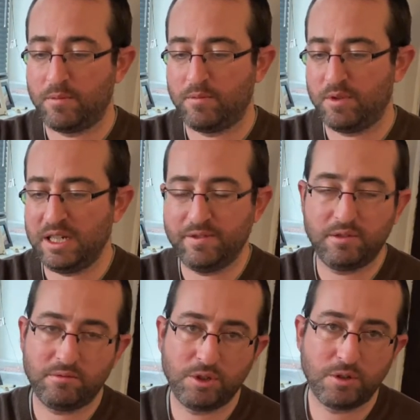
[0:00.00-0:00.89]
even
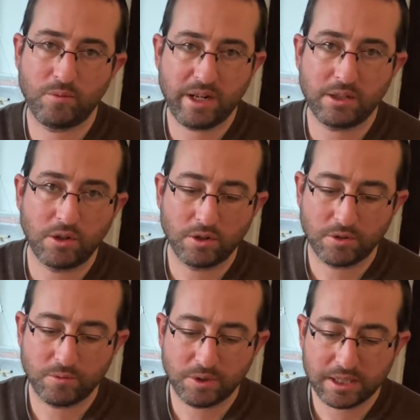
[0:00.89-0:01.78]
you can wait longer.
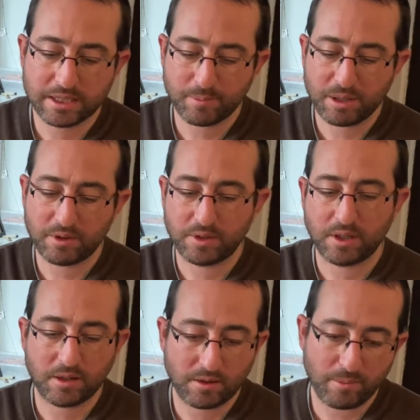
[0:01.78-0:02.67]
Really, it's about
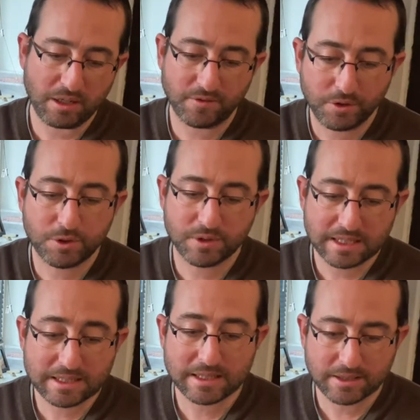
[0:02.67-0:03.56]
the amount of
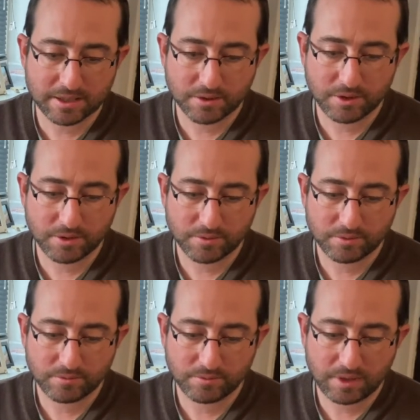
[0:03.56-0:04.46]
nutrients in the soil
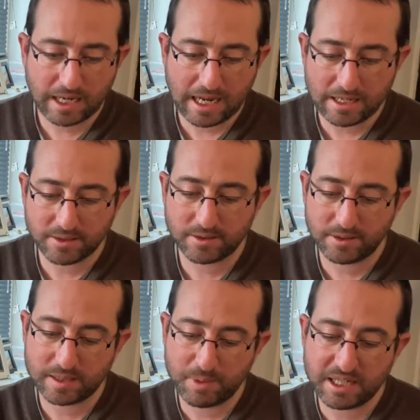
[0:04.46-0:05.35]
and the
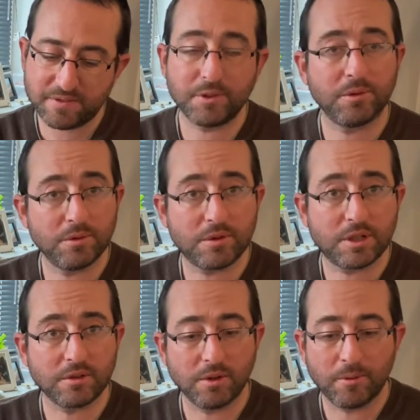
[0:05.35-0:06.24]
space for the roots to
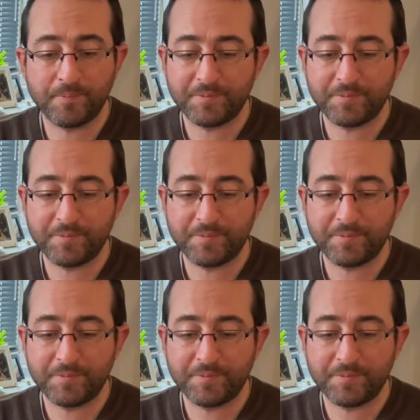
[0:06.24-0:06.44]
grow.